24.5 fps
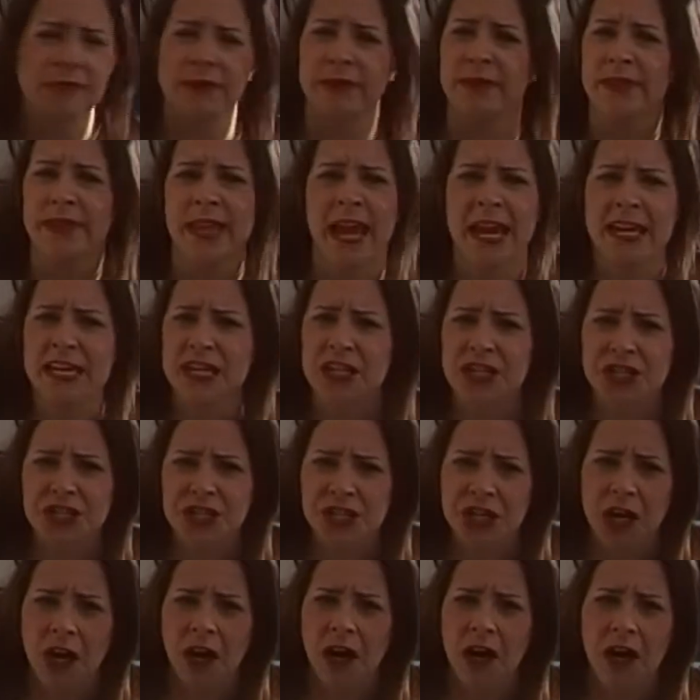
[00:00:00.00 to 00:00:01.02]

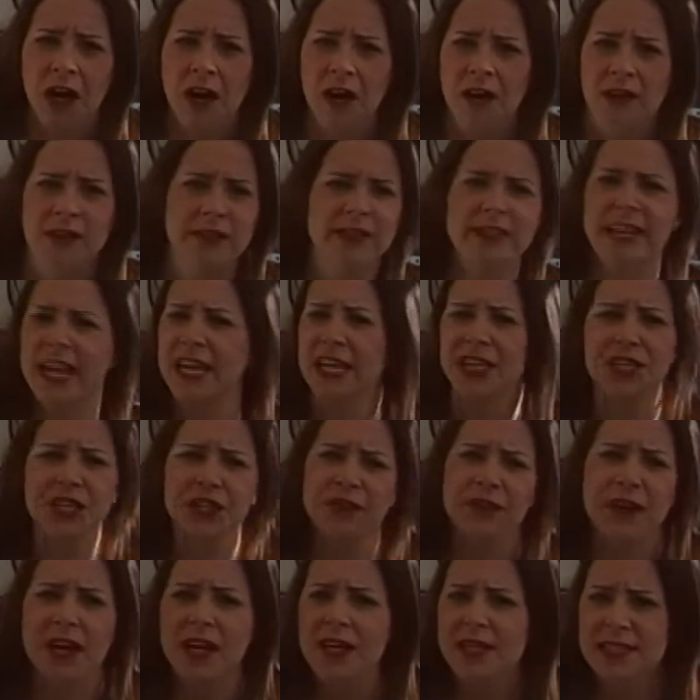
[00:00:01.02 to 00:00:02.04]
nature
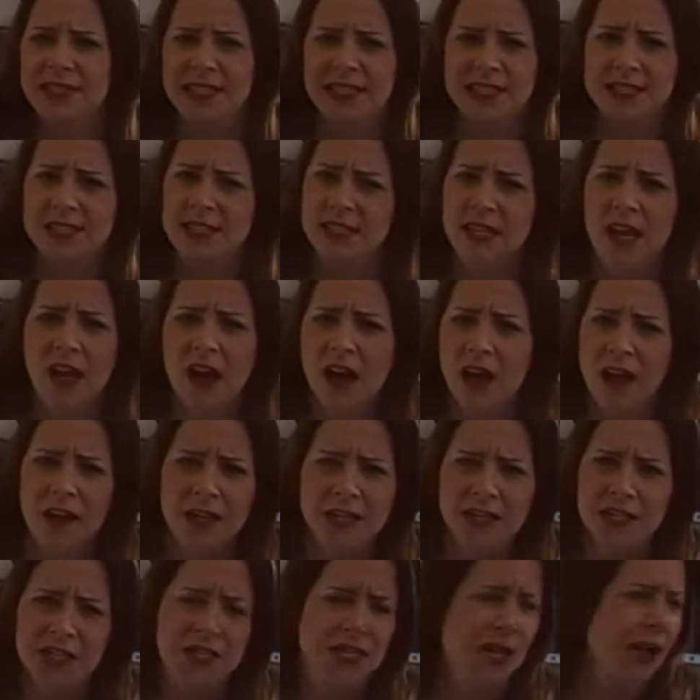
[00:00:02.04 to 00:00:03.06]
versus
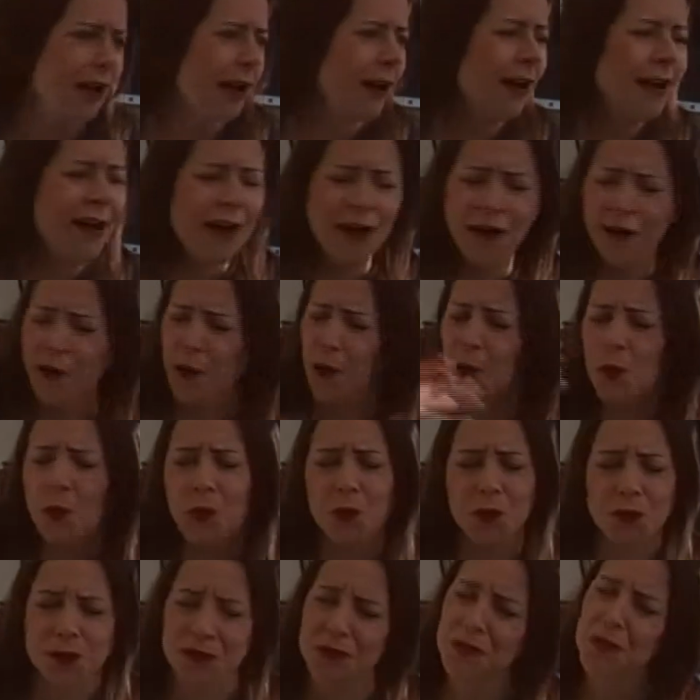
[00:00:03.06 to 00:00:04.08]
nurture.
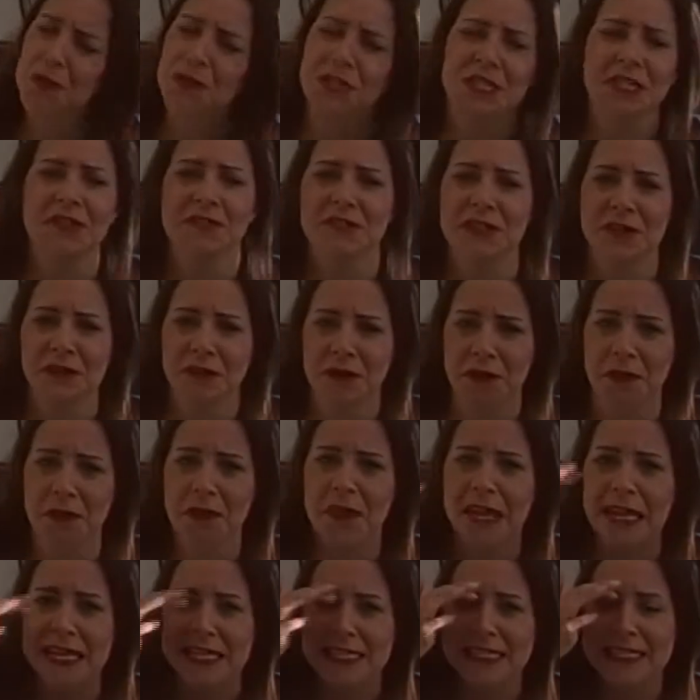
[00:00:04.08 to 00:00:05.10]
All sorts of different
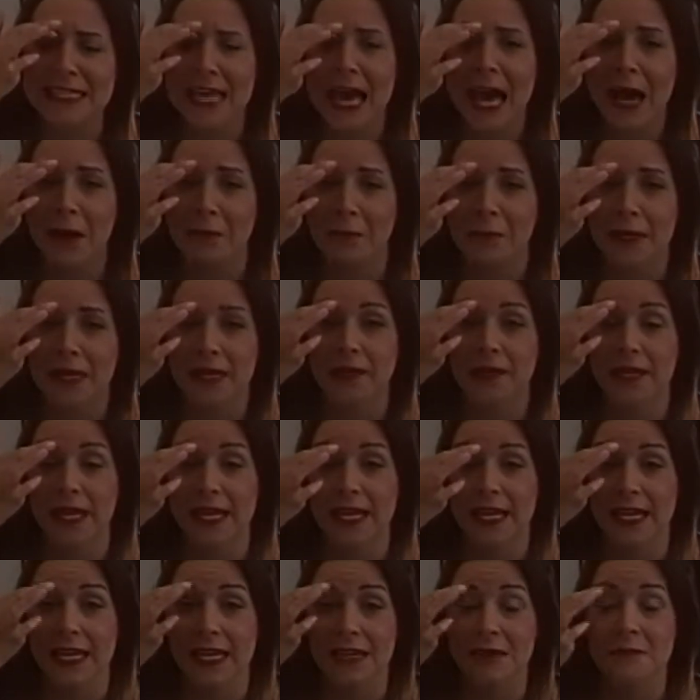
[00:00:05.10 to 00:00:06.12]
things can be
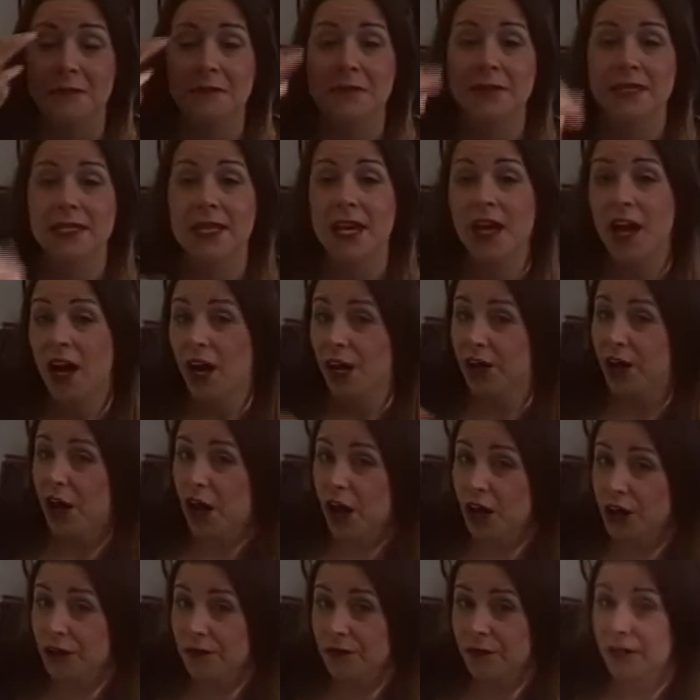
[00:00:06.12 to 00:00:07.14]
themes, and
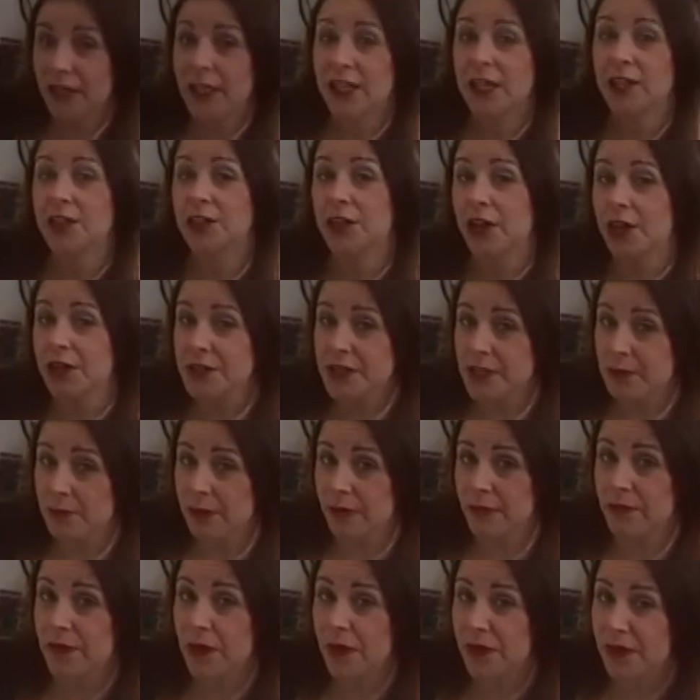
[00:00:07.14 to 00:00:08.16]
hopefully you know some
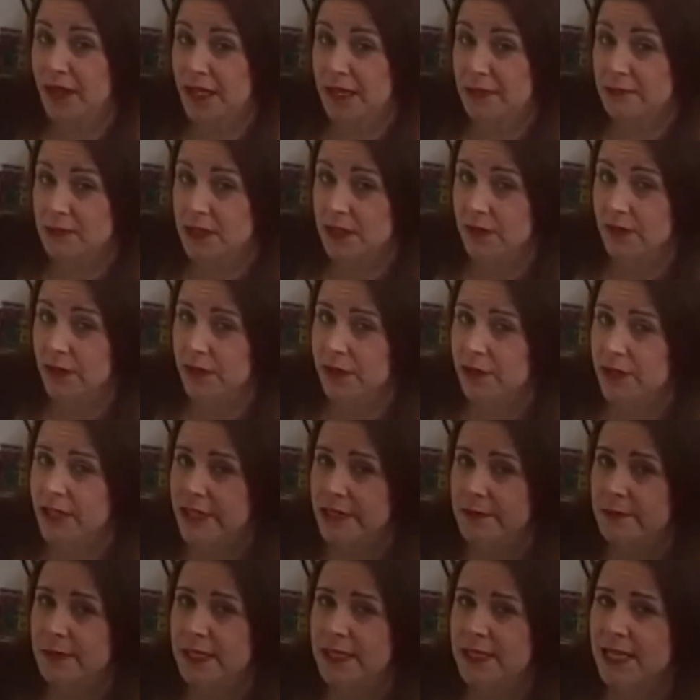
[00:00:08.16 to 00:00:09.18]
of the themes of A
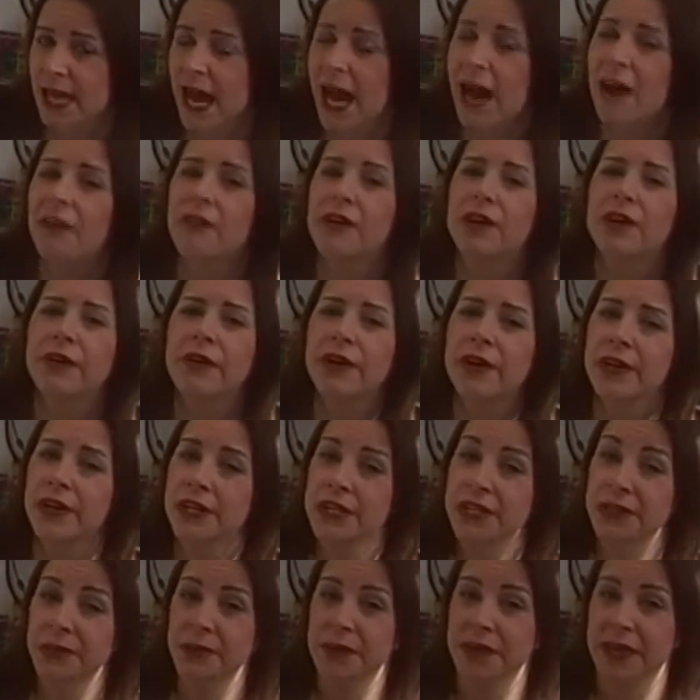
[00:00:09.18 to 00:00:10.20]
Christmas Carol.
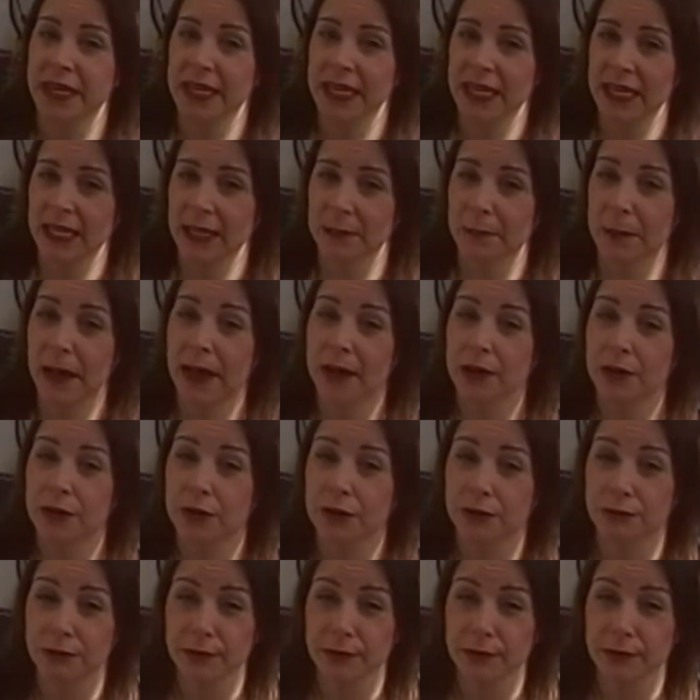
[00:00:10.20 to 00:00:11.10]
So we're thinking about